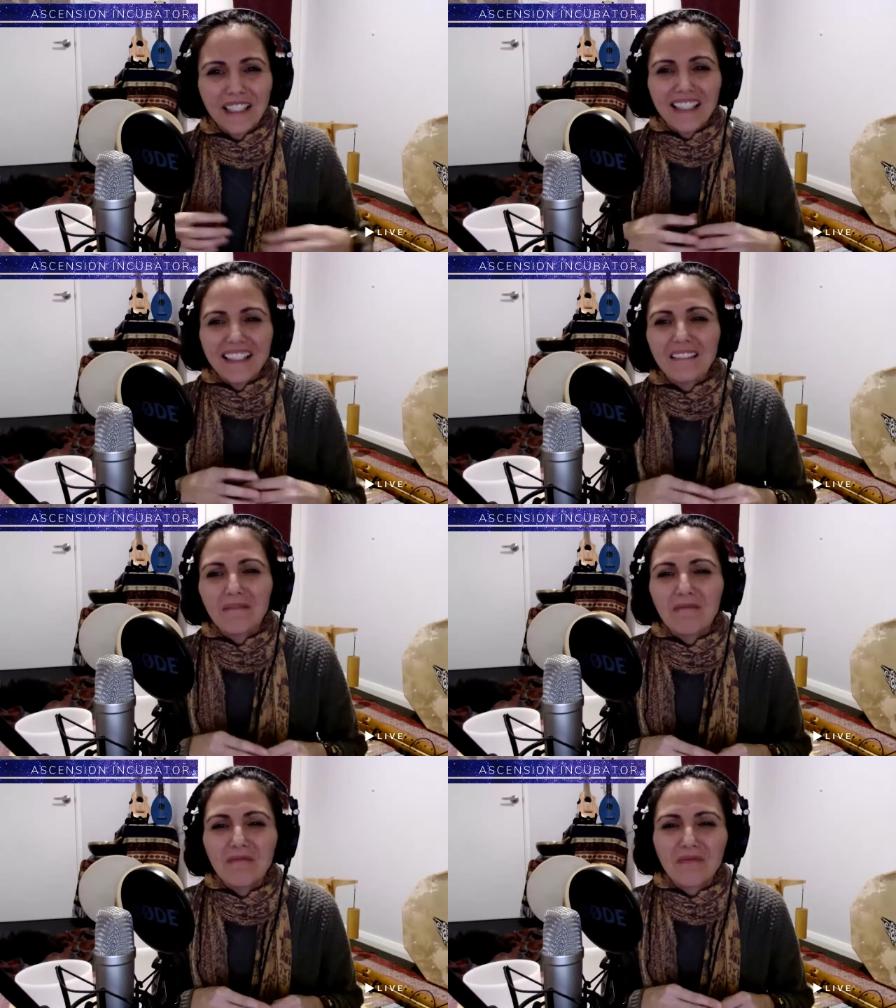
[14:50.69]

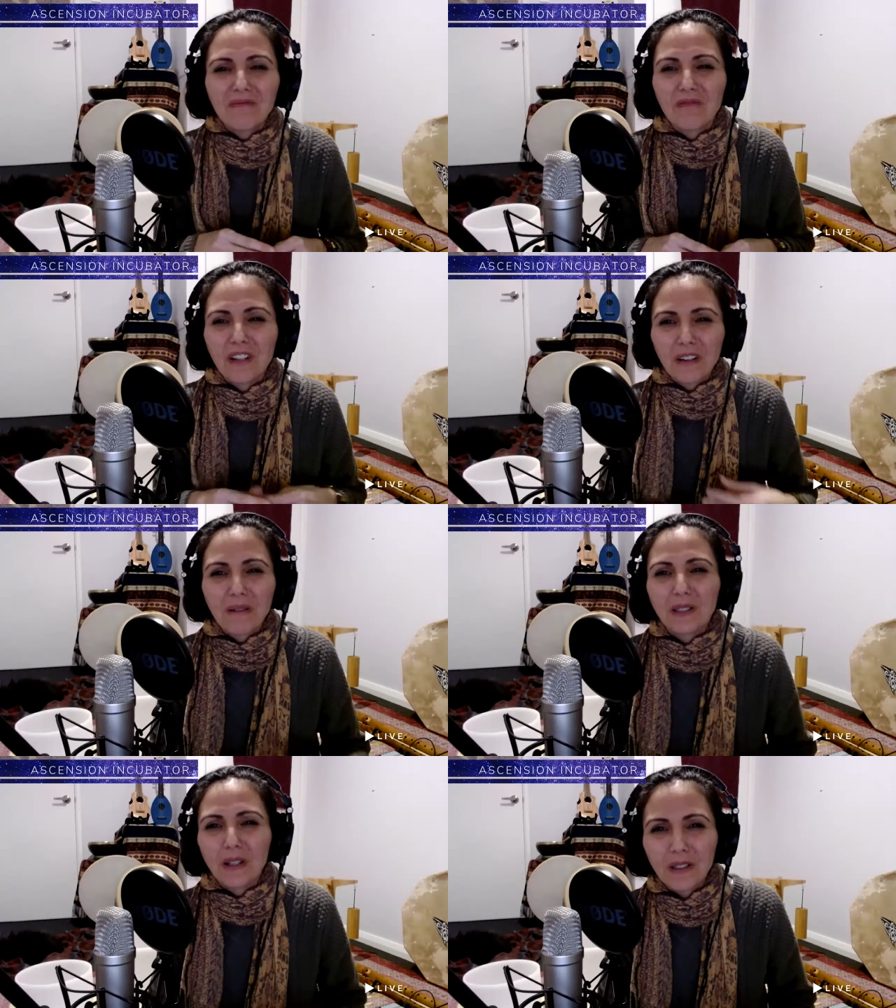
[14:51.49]
where
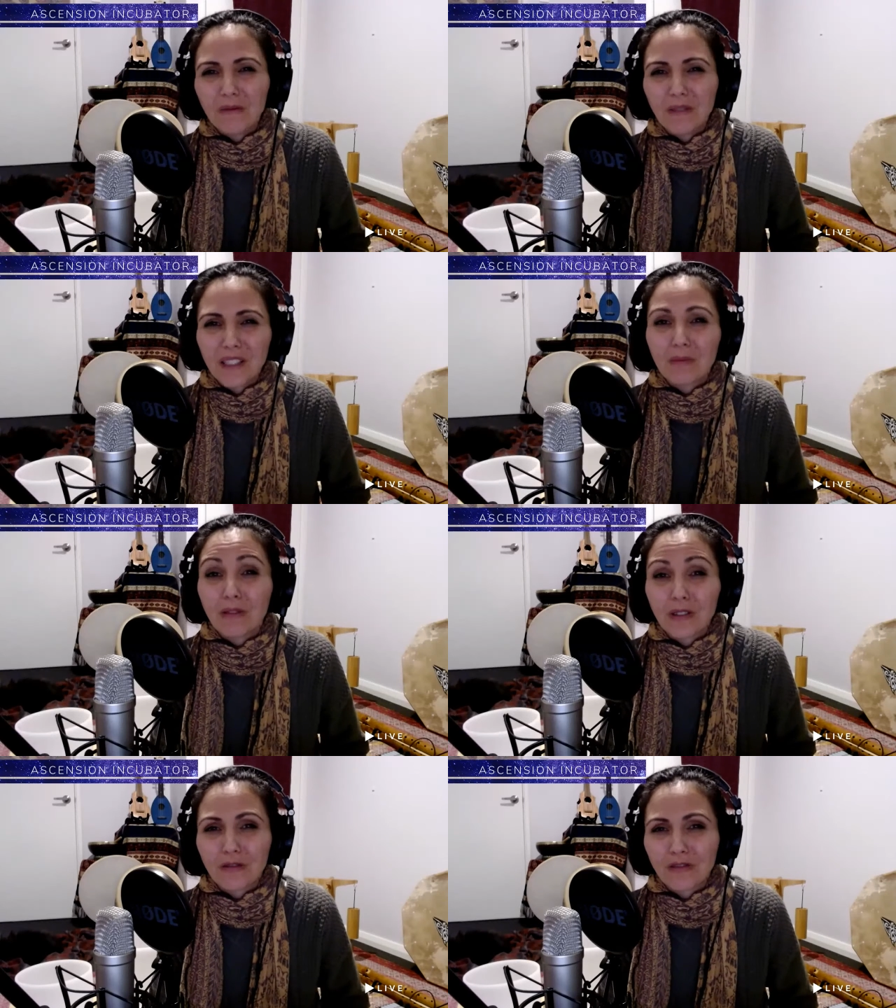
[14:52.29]
I'm going with
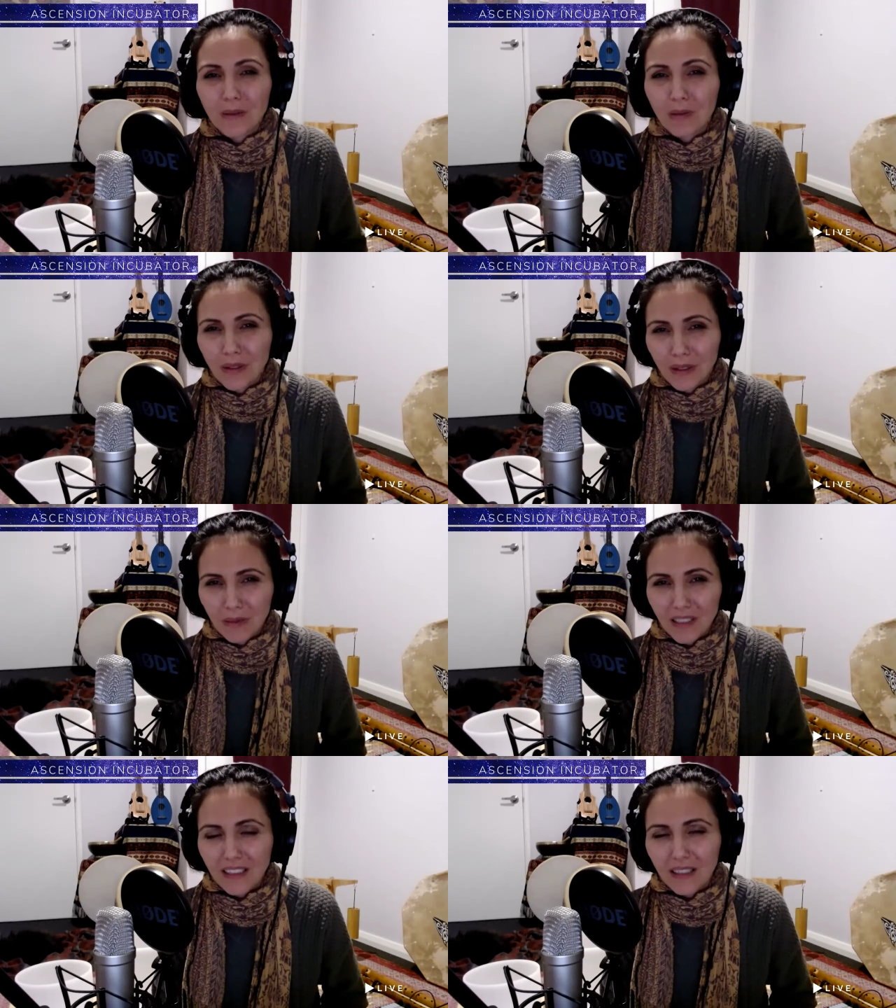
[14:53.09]
spiritual
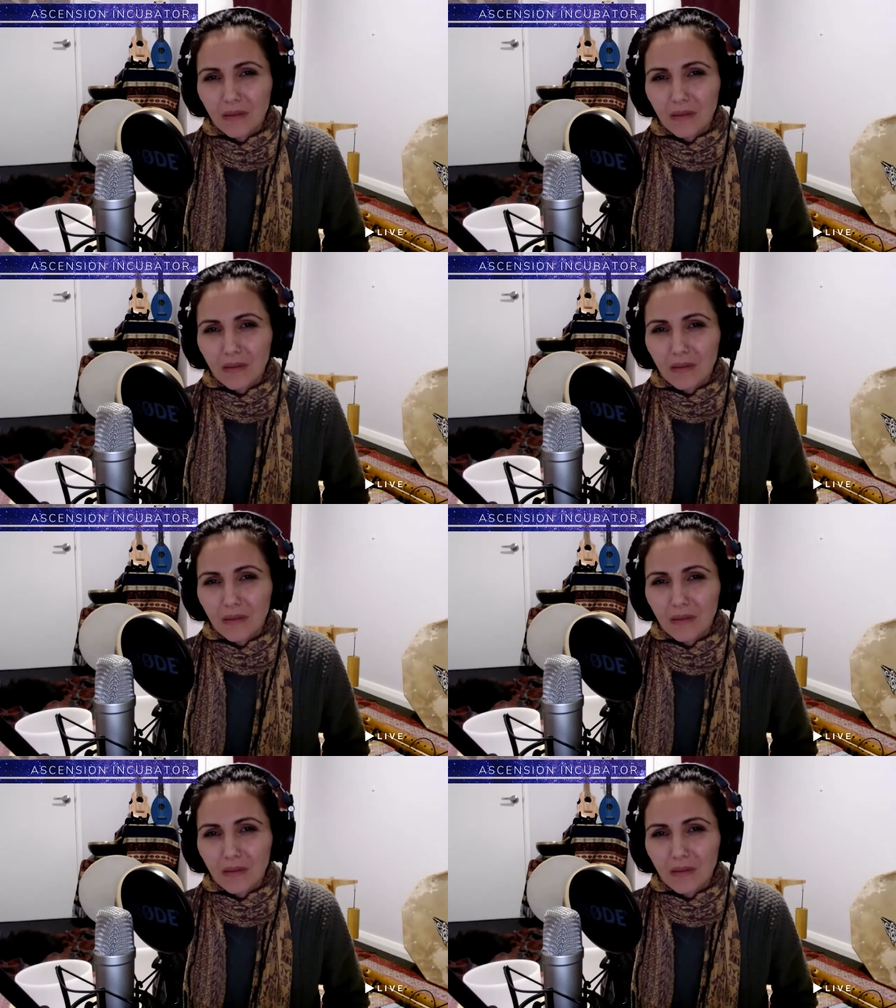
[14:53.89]
responsibility,